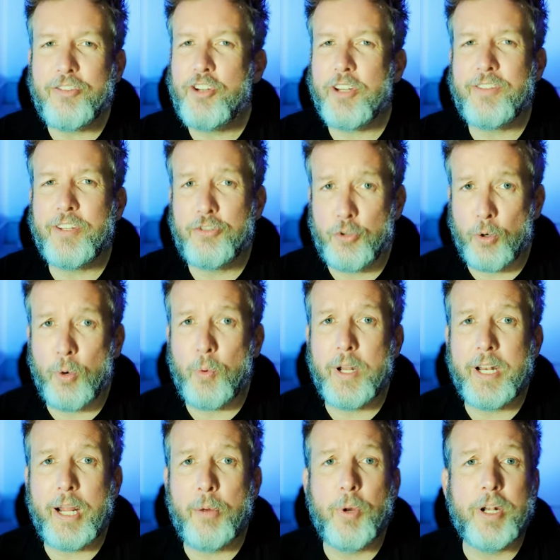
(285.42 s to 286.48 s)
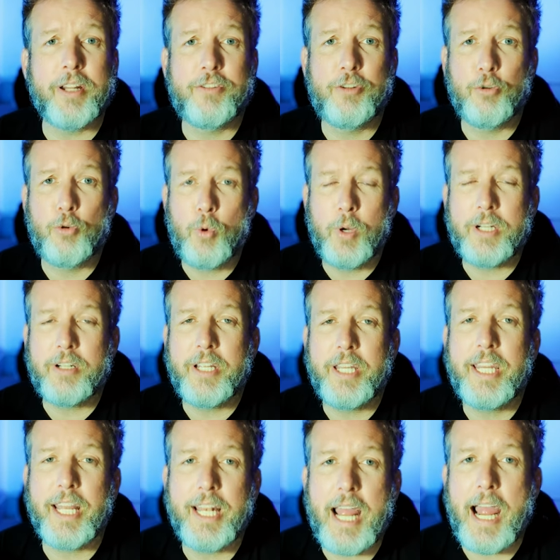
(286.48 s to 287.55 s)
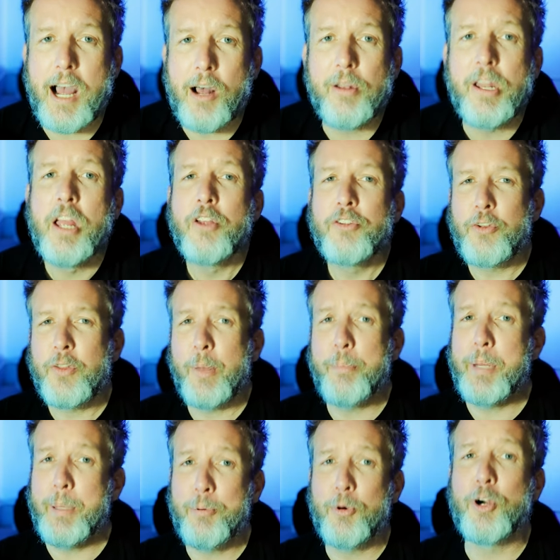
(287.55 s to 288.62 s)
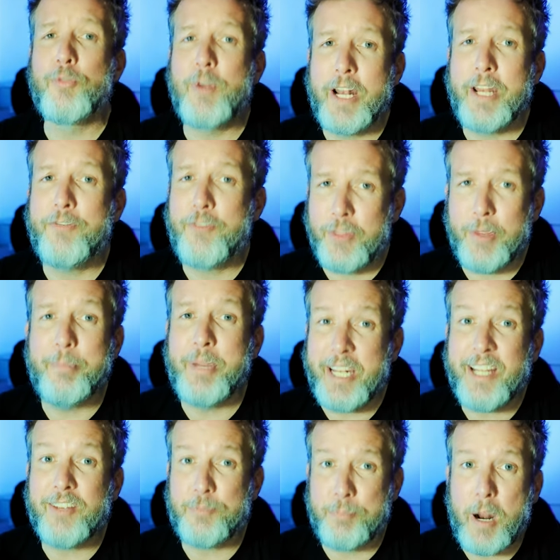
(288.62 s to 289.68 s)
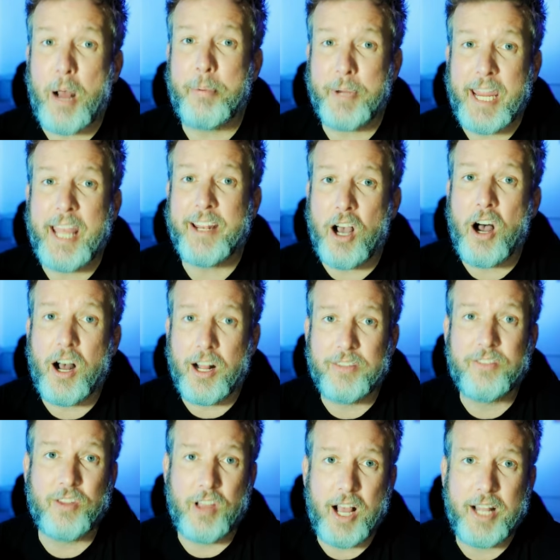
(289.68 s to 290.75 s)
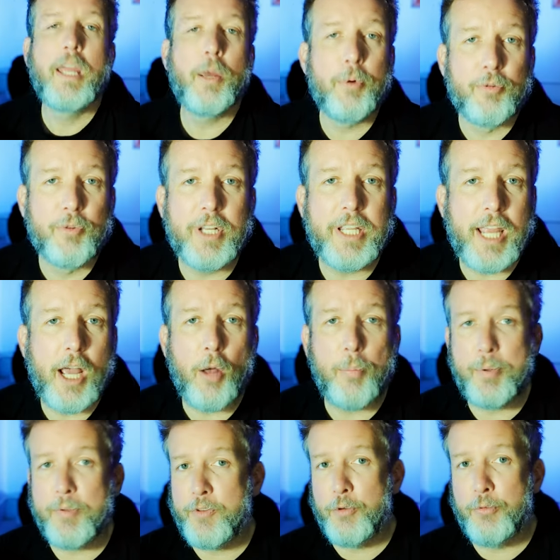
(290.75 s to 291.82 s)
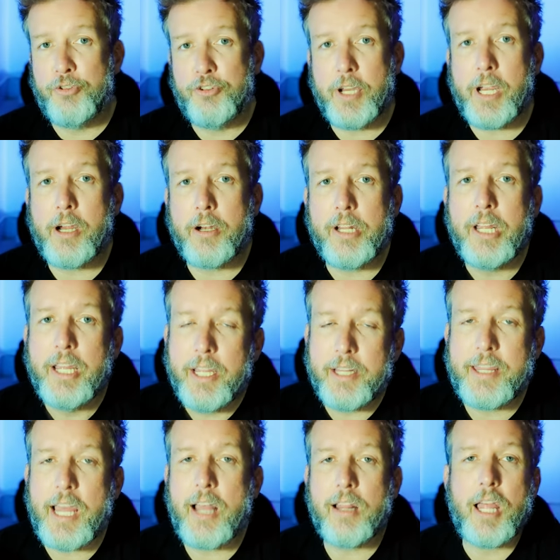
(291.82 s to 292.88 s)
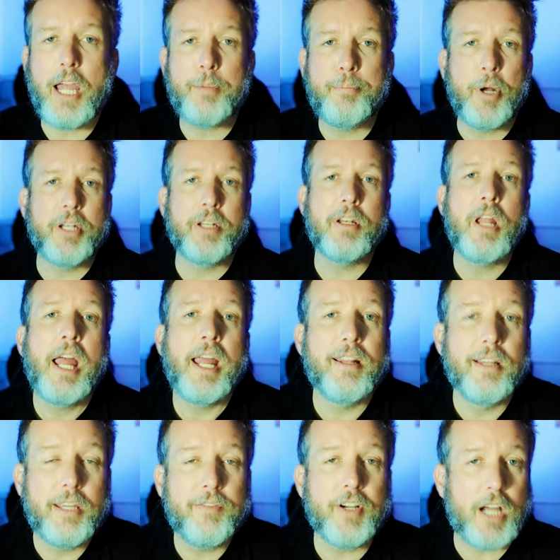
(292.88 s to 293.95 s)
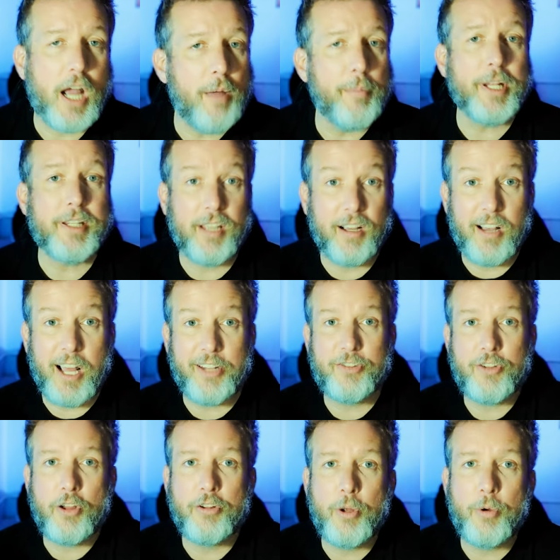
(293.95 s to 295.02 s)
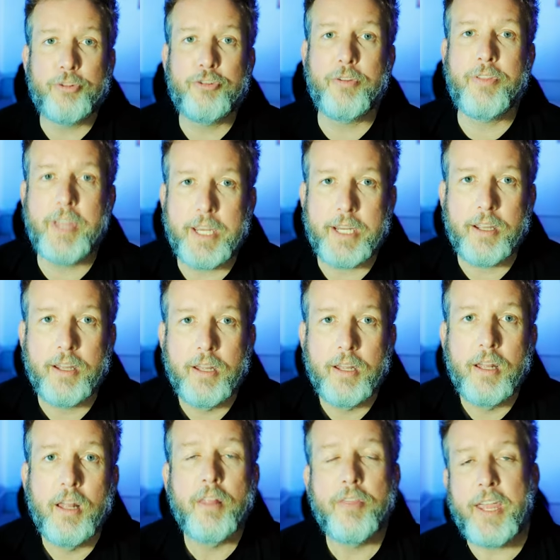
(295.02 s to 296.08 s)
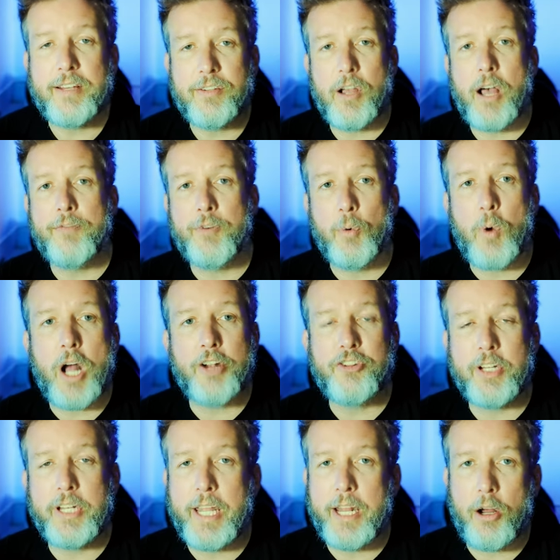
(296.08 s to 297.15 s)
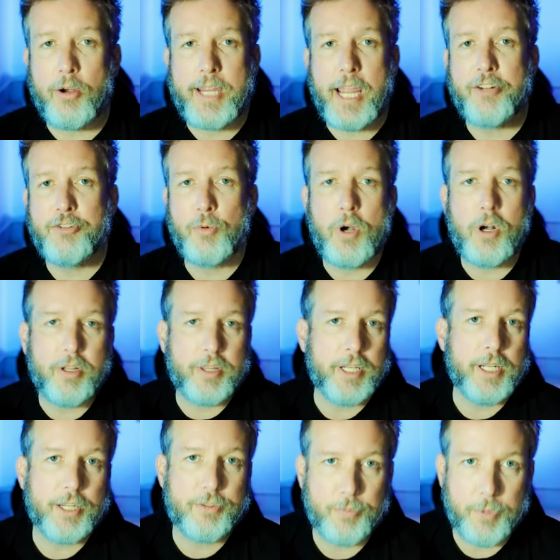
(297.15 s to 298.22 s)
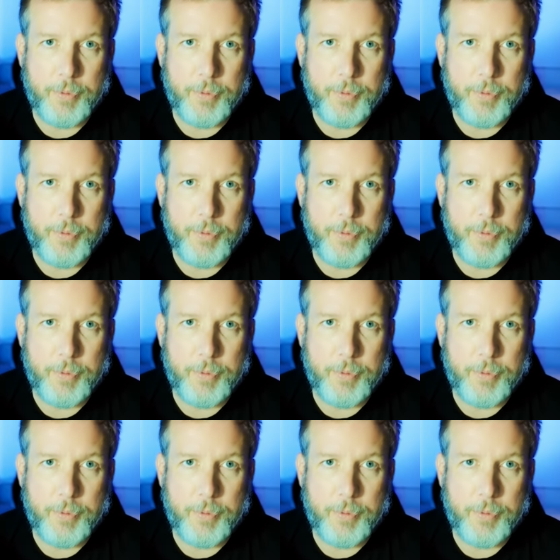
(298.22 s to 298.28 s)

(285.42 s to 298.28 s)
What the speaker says: is just a short one I wanted to quickly get out so that people are ready for the media's propaganda onslaught. It would really help if you shared, hit that like button, and leave a comment to let us all know what you think. Thanks a lot for watching, and I'll catch you all on the next